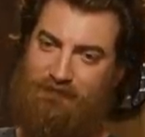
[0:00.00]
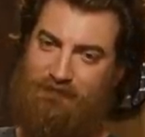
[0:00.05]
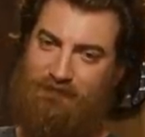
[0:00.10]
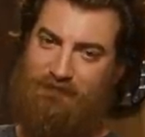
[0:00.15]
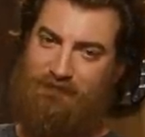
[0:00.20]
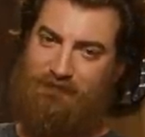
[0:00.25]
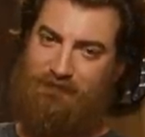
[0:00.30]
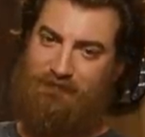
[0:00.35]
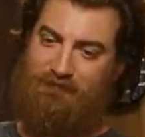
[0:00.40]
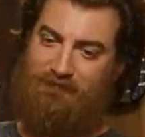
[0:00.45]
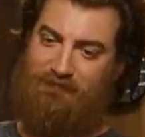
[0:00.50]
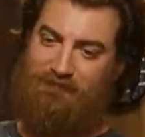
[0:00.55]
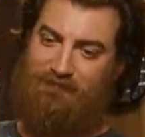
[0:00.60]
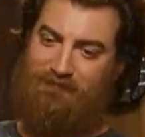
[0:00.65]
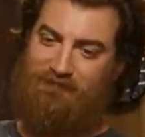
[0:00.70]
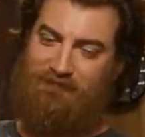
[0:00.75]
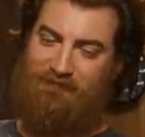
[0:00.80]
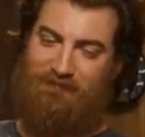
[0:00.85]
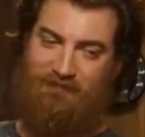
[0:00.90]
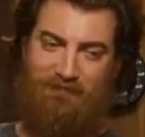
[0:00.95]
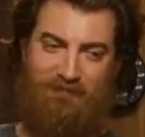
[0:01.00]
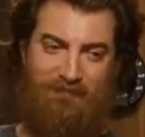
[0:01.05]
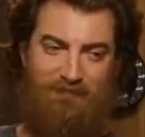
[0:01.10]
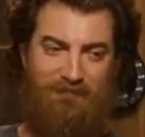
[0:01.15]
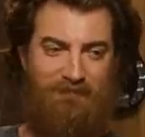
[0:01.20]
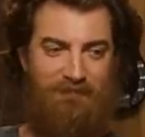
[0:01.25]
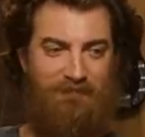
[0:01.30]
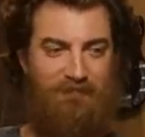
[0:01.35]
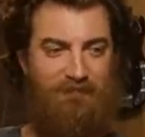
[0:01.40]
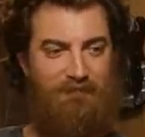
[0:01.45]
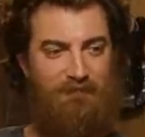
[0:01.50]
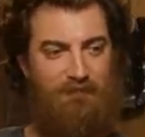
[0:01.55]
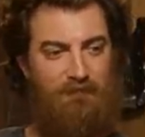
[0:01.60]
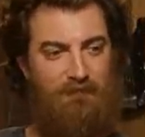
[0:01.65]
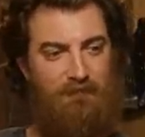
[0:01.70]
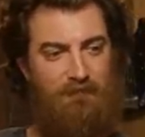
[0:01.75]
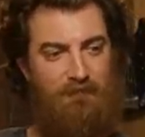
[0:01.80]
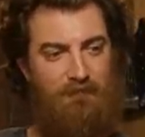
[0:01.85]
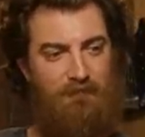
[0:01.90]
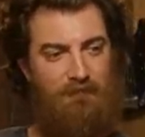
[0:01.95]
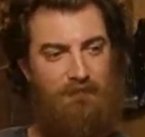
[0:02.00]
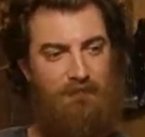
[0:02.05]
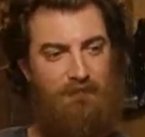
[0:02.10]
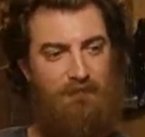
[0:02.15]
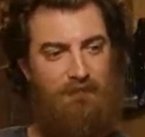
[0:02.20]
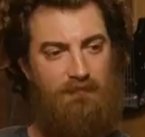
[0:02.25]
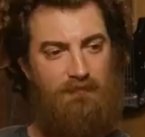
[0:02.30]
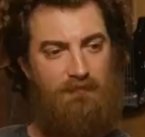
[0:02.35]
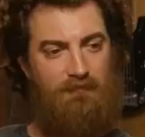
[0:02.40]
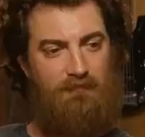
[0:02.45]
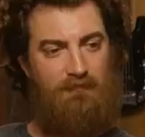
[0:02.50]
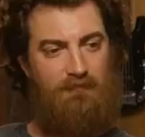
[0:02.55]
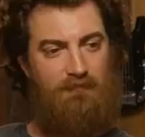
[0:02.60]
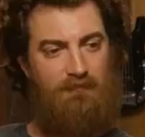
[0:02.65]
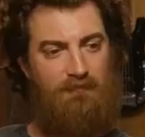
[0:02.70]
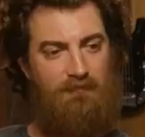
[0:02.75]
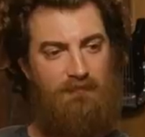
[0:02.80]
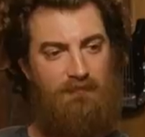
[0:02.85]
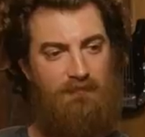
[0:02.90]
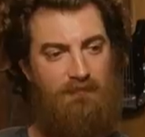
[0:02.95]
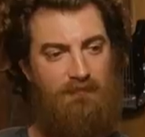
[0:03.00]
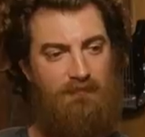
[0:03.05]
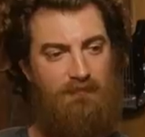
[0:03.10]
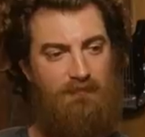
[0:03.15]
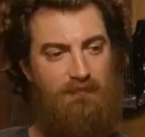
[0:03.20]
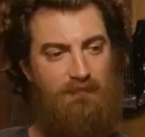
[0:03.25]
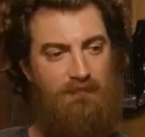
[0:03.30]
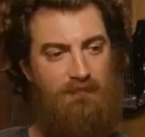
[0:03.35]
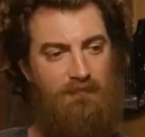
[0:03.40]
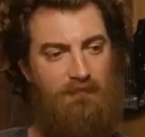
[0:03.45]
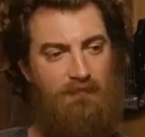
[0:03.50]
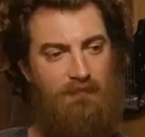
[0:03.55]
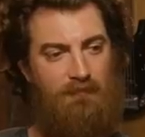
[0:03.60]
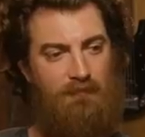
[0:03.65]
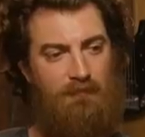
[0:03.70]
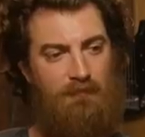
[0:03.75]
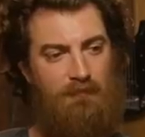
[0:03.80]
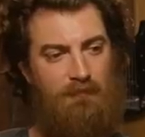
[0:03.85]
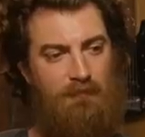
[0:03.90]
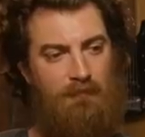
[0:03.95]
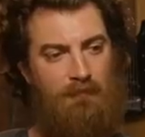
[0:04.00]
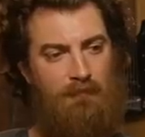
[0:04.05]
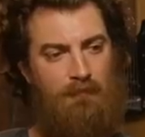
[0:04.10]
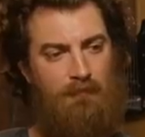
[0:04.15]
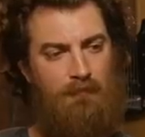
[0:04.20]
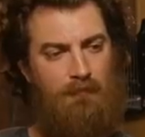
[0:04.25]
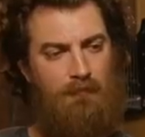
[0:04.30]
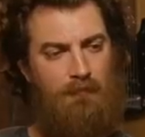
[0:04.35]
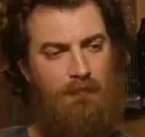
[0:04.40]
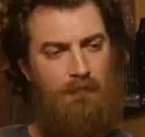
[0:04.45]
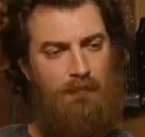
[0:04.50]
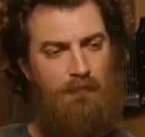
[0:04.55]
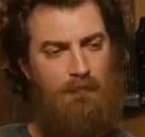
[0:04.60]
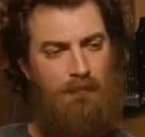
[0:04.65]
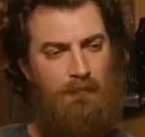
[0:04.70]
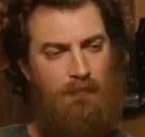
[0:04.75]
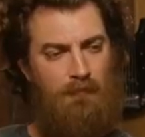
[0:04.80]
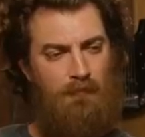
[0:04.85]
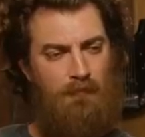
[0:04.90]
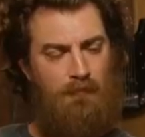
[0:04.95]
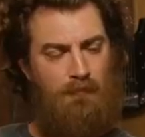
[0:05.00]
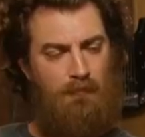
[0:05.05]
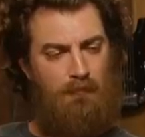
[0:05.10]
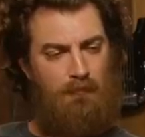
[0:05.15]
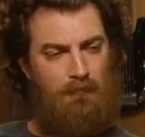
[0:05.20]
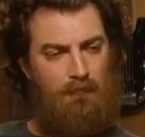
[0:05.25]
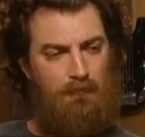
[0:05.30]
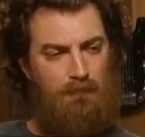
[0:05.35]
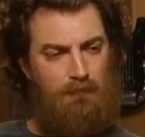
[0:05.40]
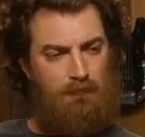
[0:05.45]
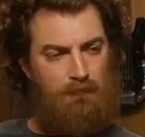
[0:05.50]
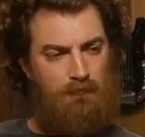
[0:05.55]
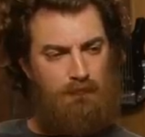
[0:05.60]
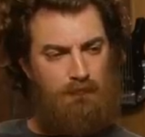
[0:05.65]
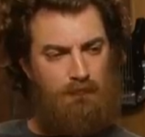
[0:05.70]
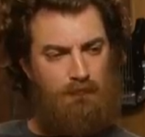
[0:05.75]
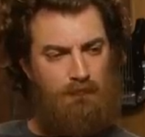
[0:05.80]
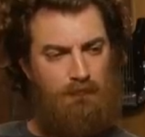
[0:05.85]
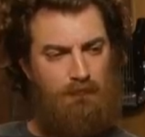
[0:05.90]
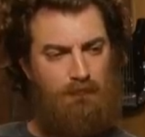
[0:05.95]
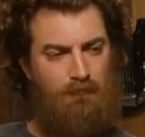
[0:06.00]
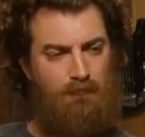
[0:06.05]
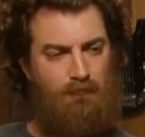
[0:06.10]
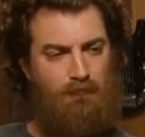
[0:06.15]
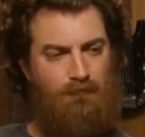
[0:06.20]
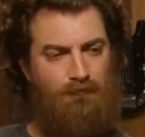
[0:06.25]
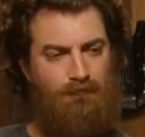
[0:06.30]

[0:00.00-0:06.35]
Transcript: The person shown says nothing.